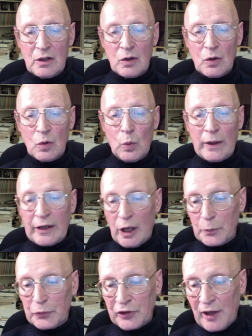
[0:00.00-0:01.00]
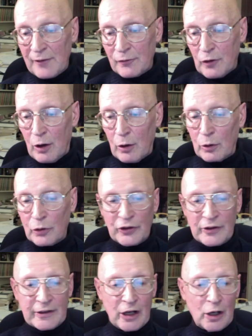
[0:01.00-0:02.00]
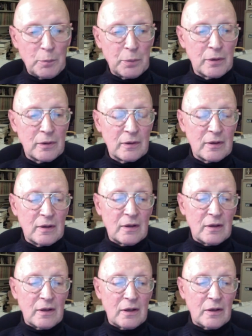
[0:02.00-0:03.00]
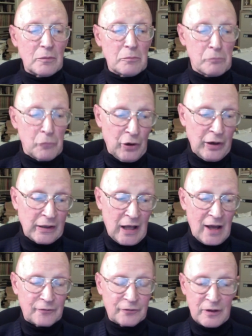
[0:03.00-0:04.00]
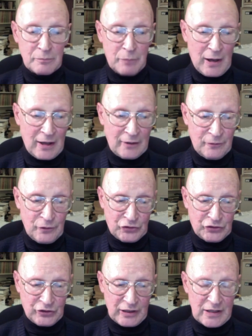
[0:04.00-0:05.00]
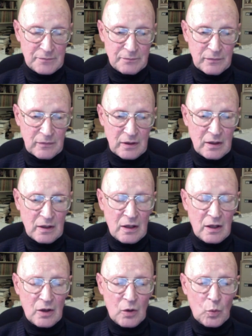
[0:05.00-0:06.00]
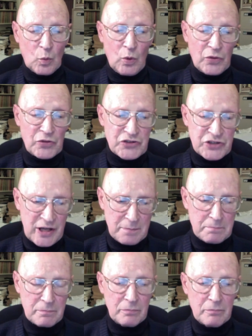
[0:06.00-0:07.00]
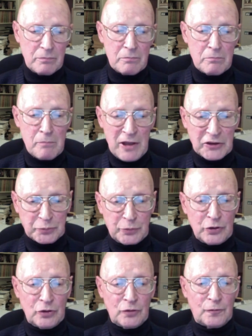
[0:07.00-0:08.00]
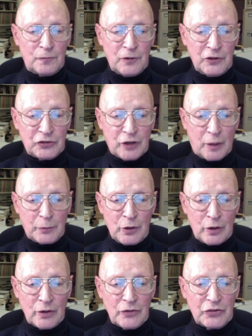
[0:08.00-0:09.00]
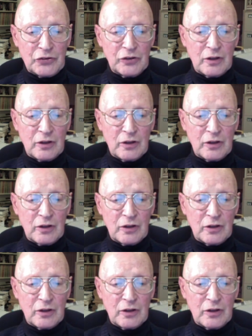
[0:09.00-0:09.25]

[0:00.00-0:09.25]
We can help save corals and kelp, marine life and biodiversity. With cheap mass-produced Fiztop units,